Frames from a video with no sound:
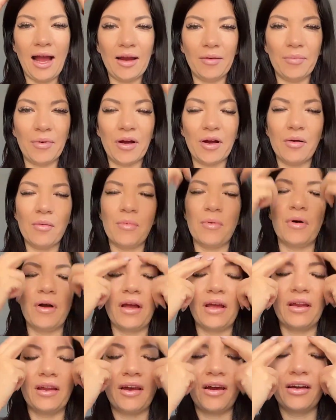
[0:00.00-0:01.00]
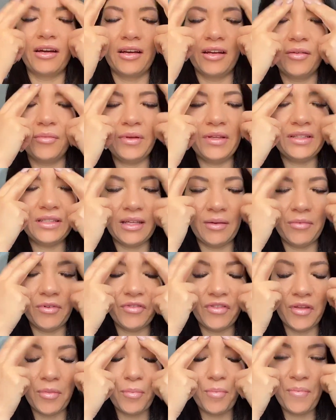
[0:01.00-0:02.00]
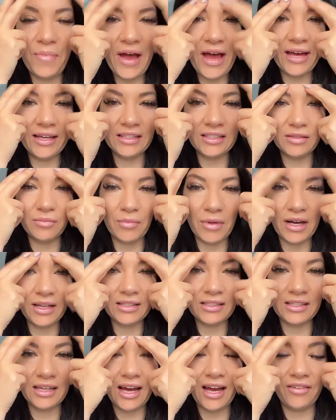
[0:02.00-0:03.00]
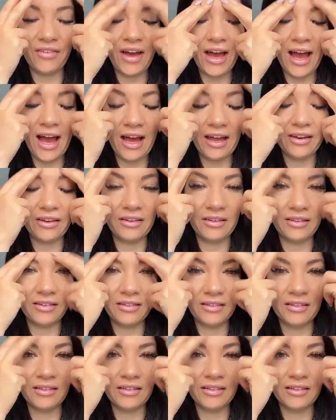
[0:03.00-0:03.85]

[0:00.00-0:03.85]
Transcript: eyebrow point, are going to be some of the best months I've had.